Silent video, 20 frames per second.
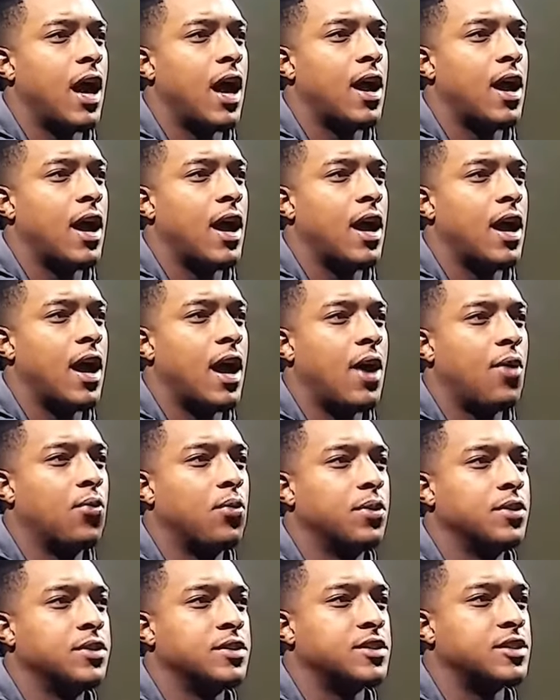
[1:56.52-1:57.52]
I
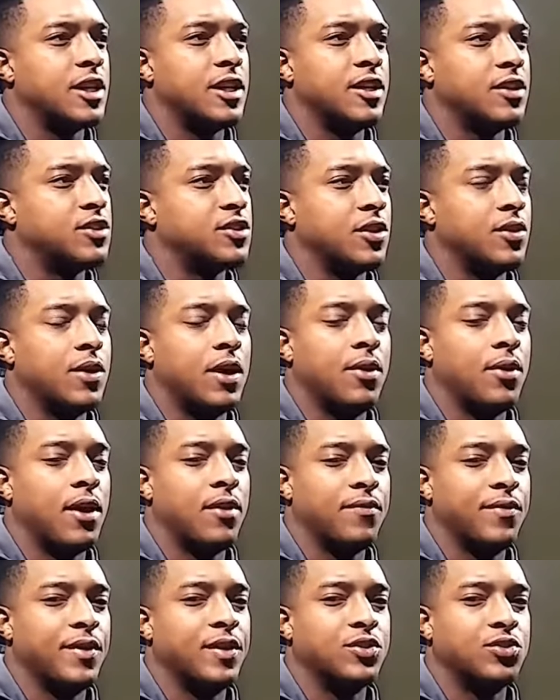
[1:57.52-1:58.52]
wouldn't say so.
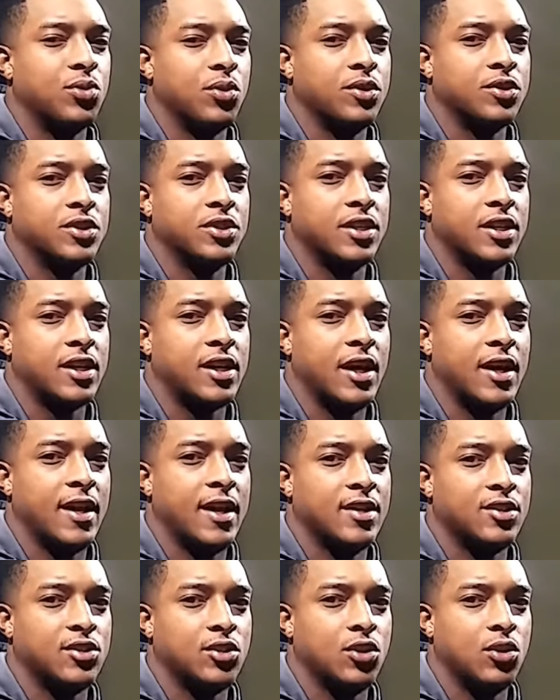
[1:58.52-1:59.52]
I feel like Georgia kind of
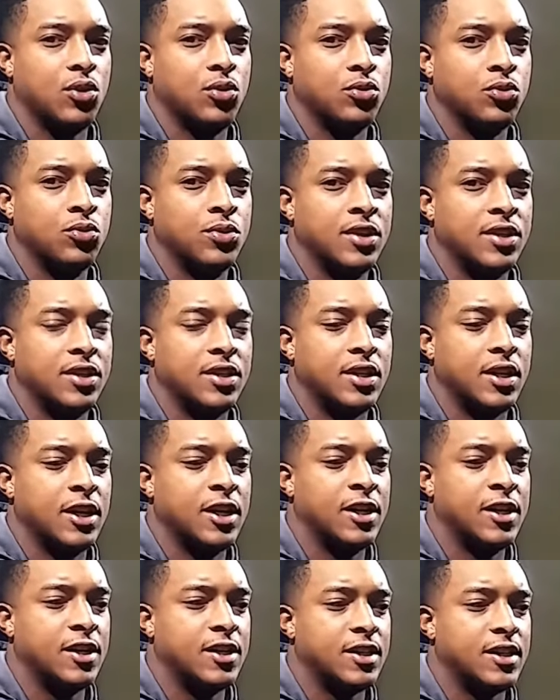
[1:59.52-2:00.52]
has their own unique
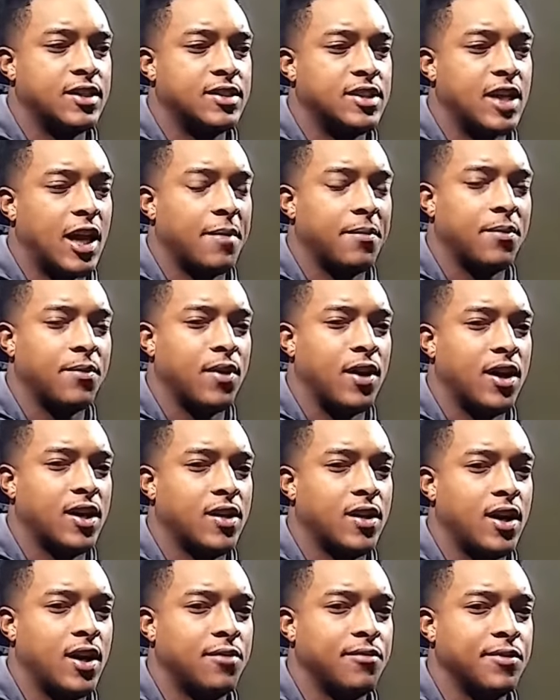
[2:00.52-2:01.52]
type
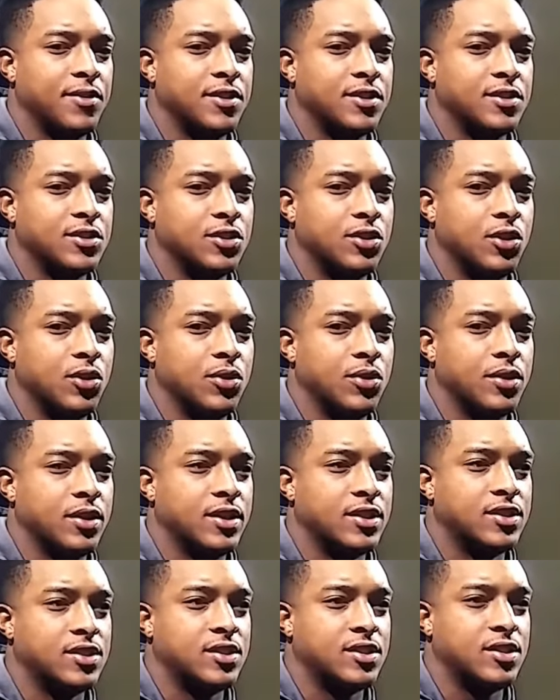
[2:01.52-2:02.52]
of offense.
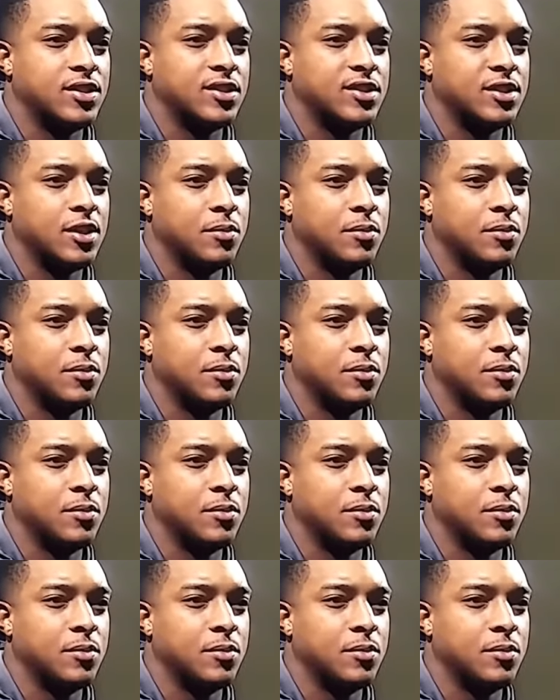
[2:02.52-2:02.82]
It's